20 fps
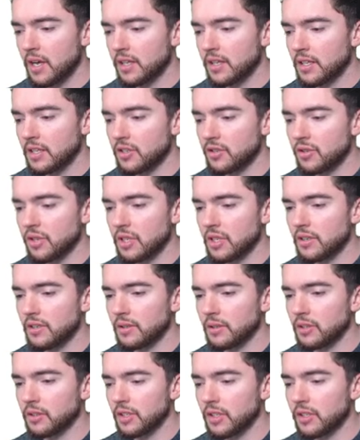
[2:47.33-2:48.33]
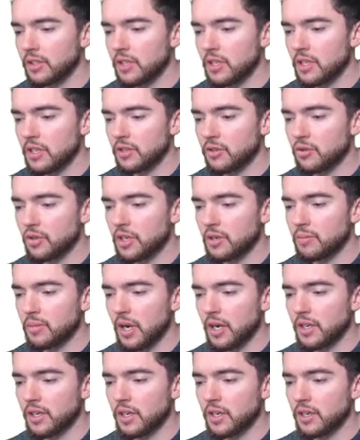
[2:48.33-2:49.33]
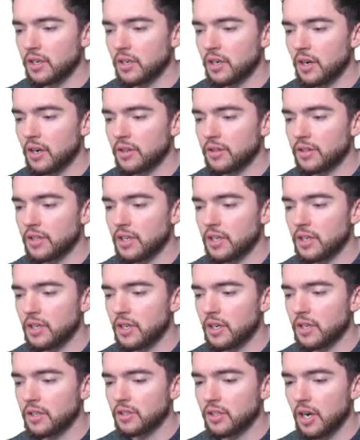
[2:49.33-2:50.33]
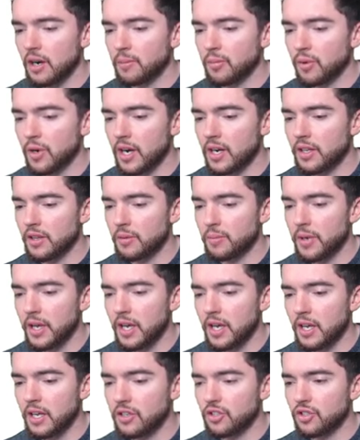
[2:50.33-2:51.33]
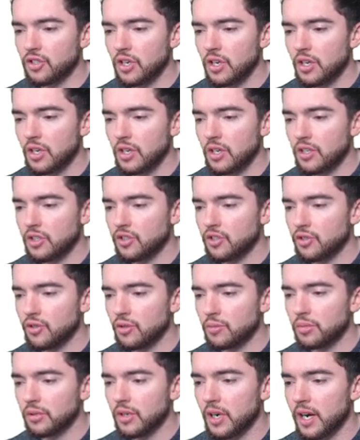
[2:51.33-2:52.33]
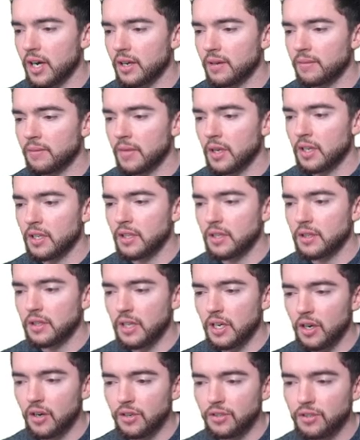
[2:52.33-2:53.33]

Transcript: and then you can click the green button here on the top right of the page to apply. They